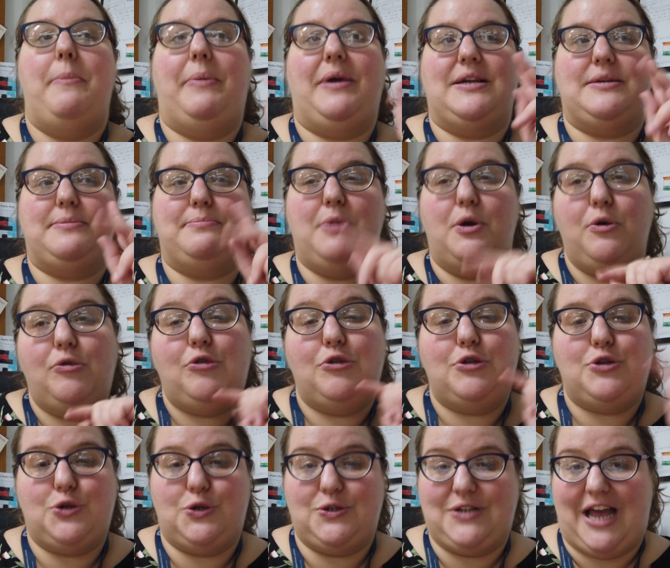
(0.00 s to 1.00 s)
because most of
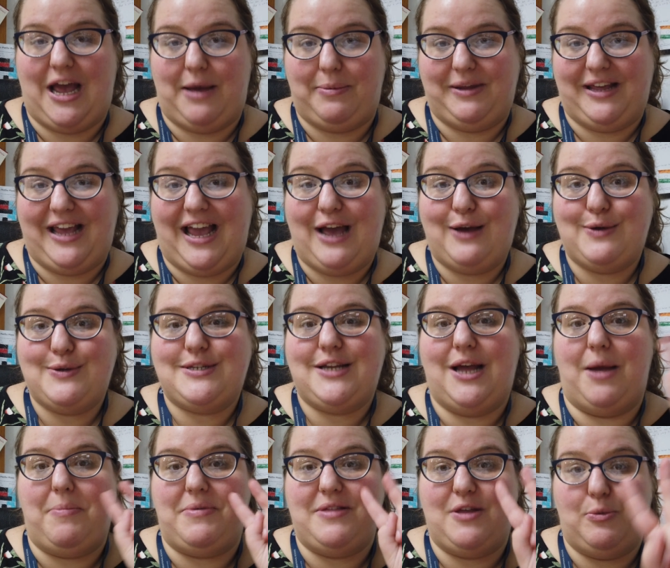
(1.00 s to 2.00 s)
the stores are happening
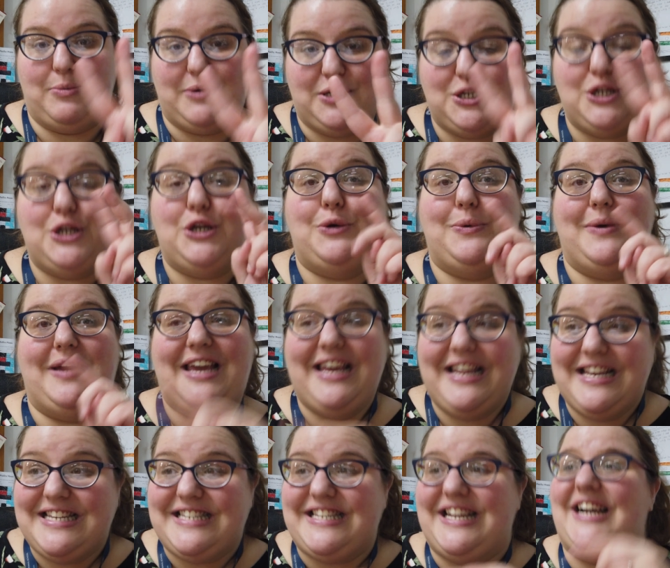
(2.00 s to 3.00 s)
outside, but there'll be two
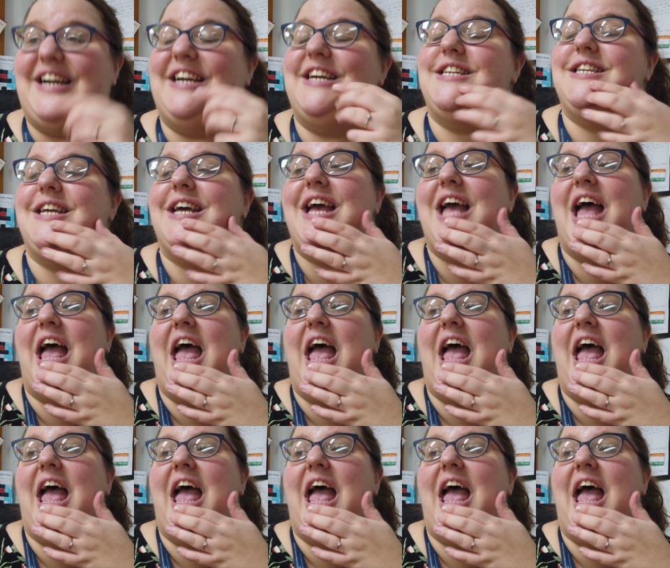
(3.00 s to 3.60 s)
inside.